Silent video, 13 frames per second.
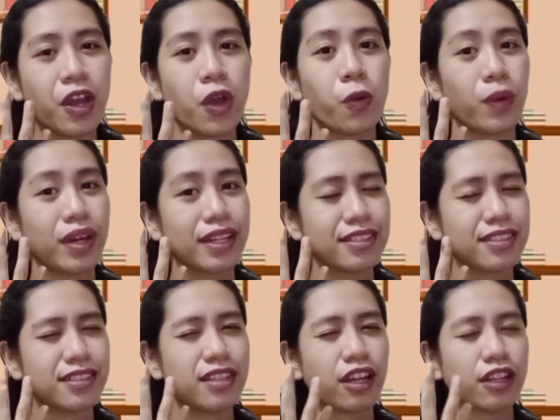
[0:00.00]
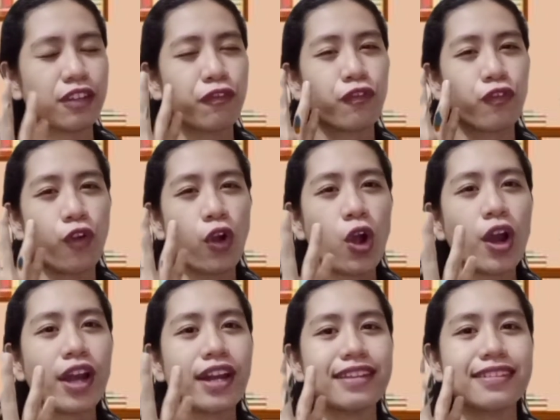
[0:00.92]
What is the
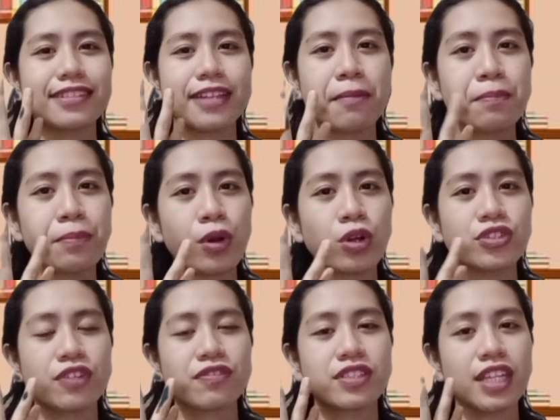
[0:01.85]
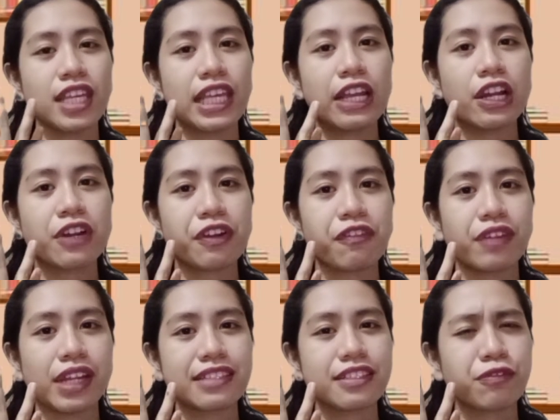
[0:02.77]
4 examples of singular
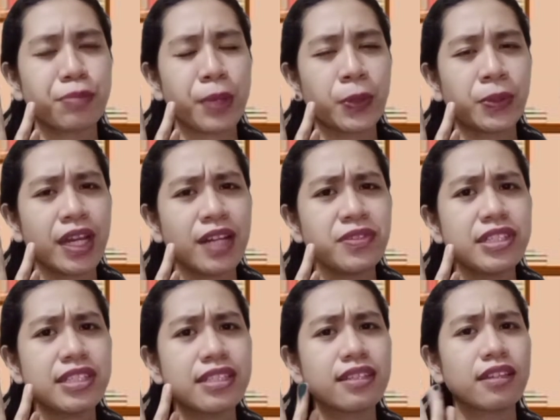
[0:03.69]
reflexive pronouns?